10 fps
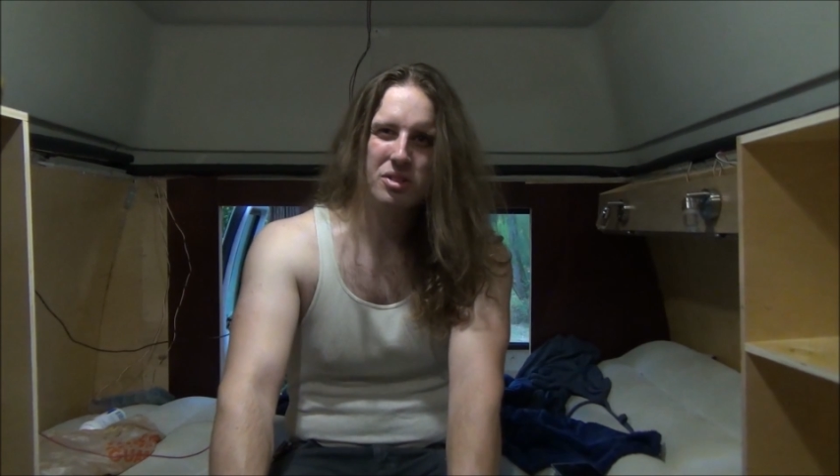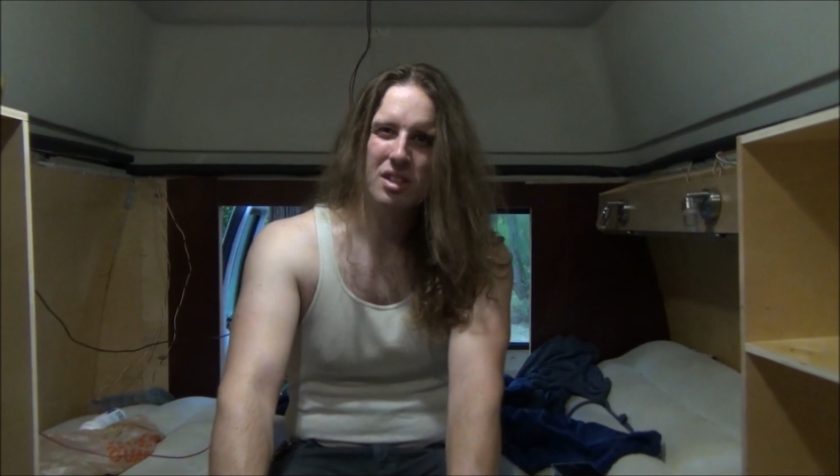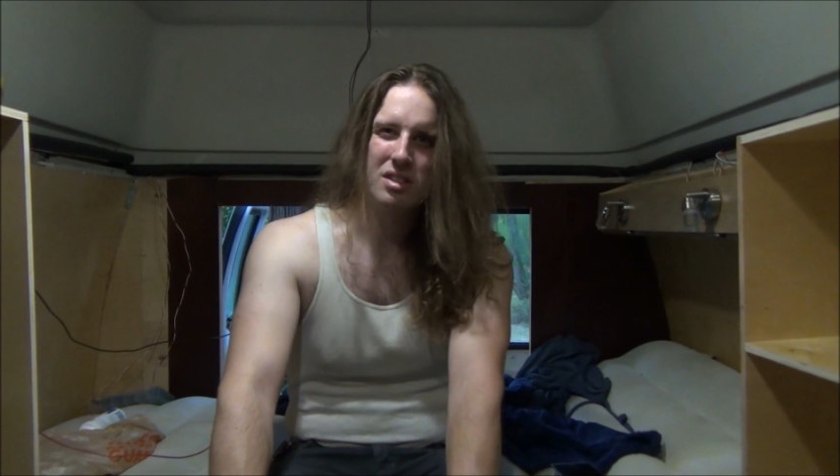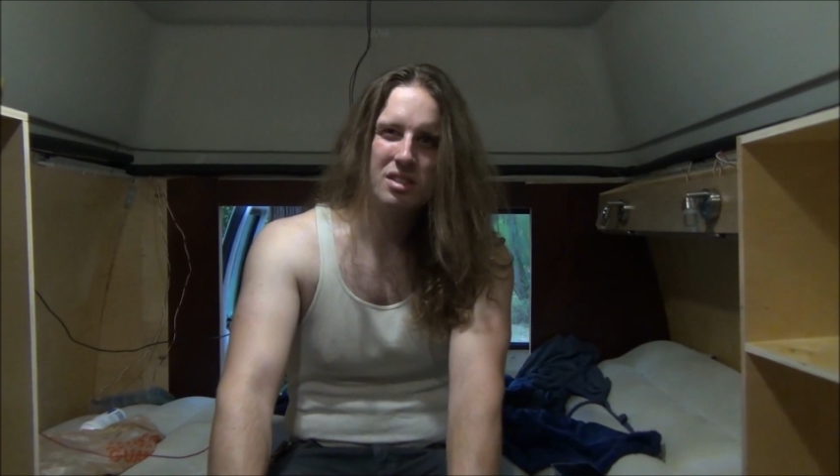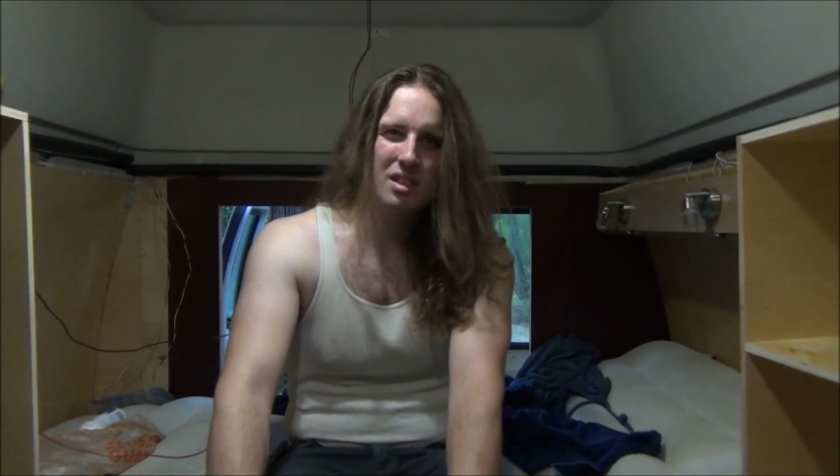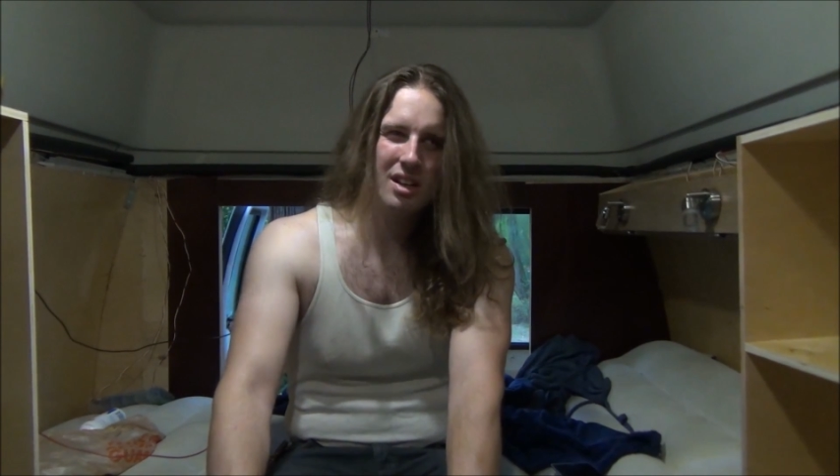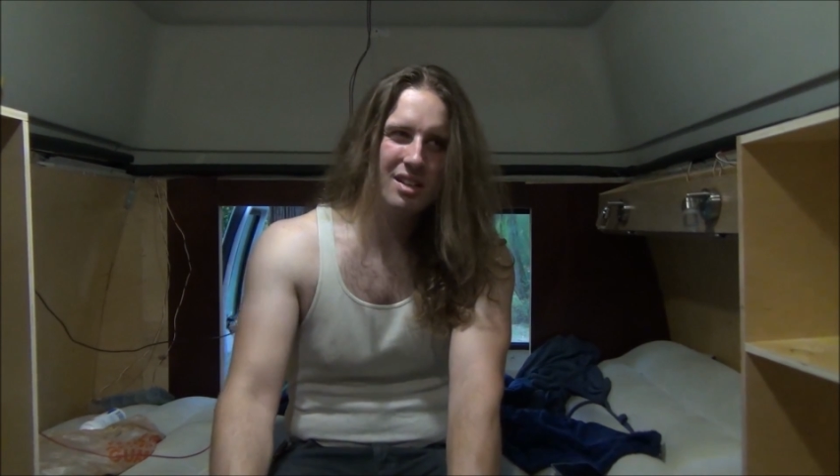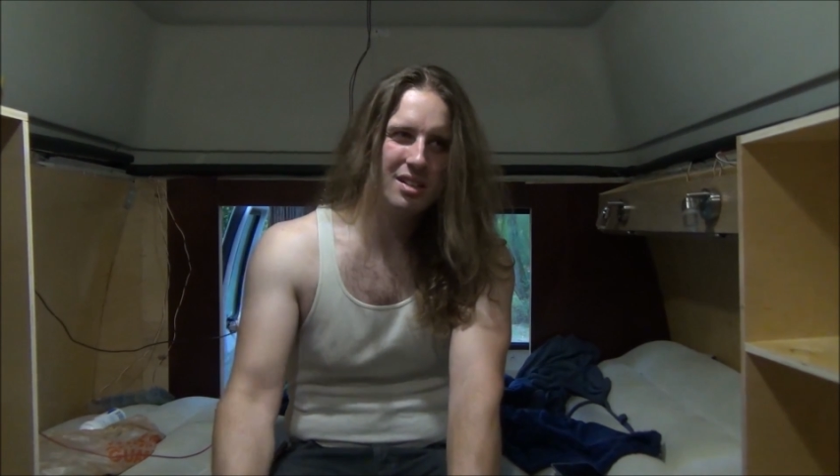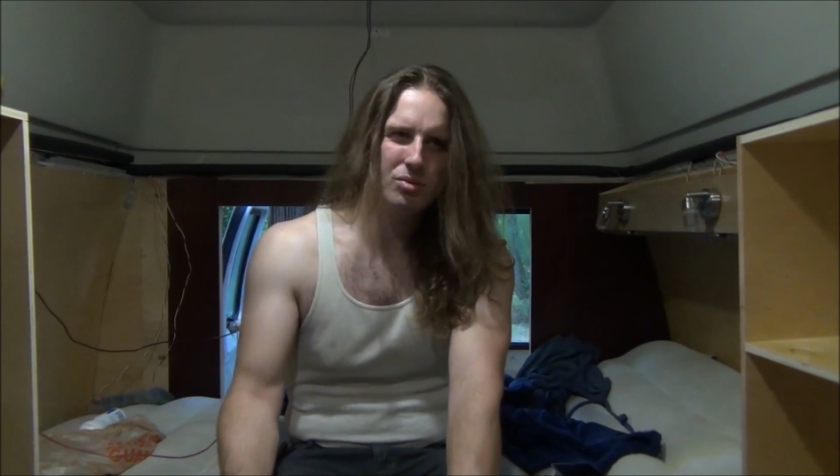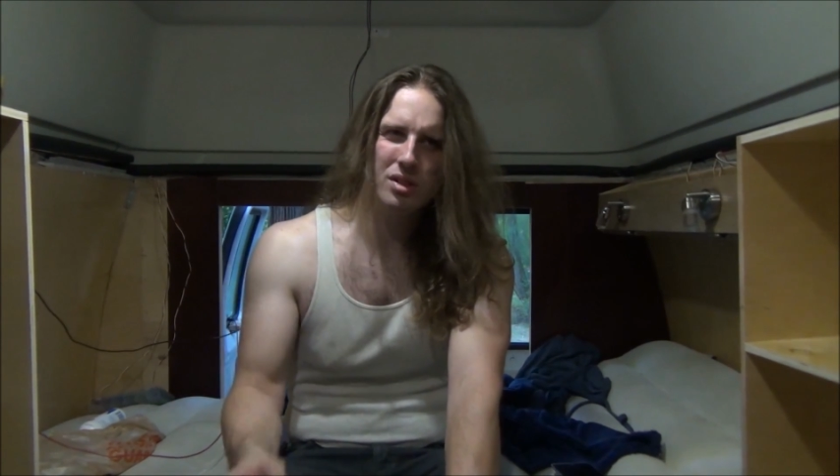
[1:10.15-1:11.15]
60,
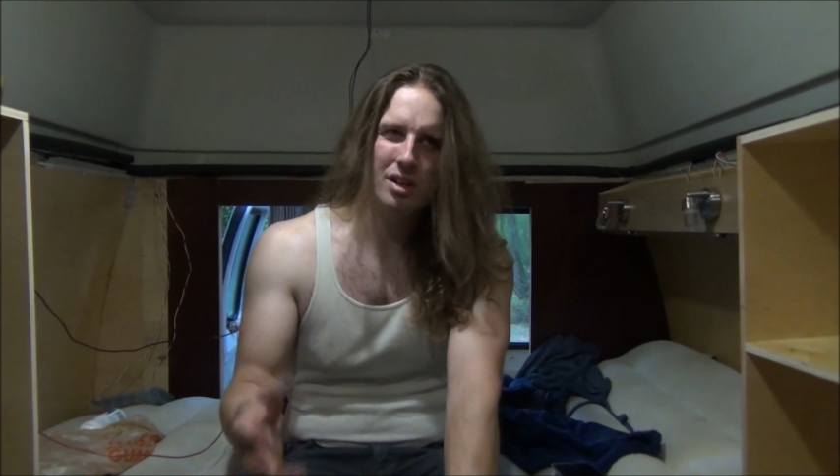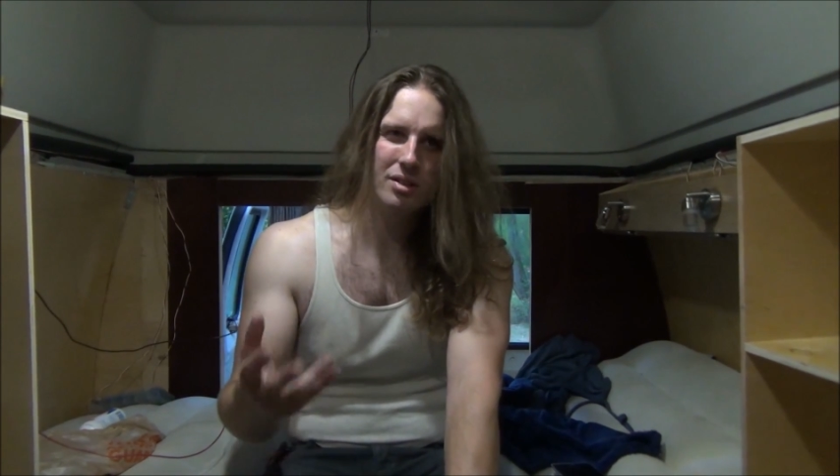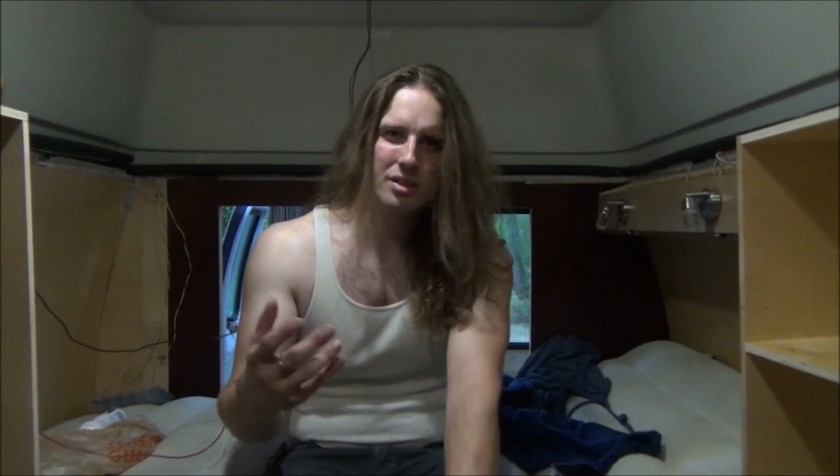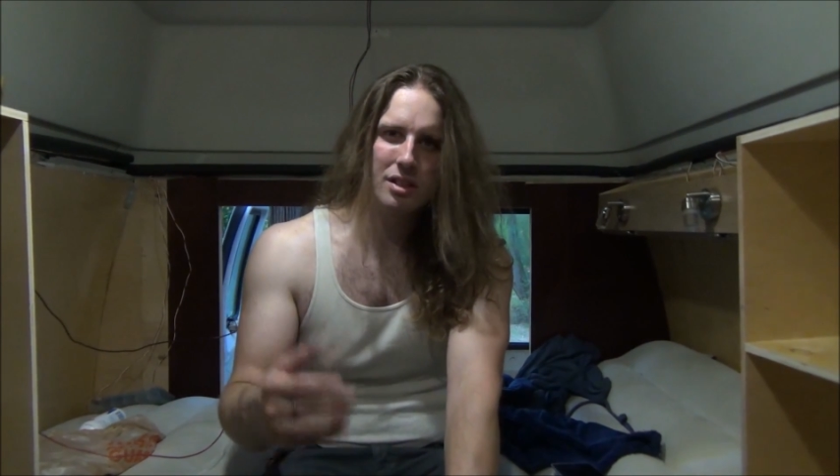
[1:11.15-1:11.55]
80, even 100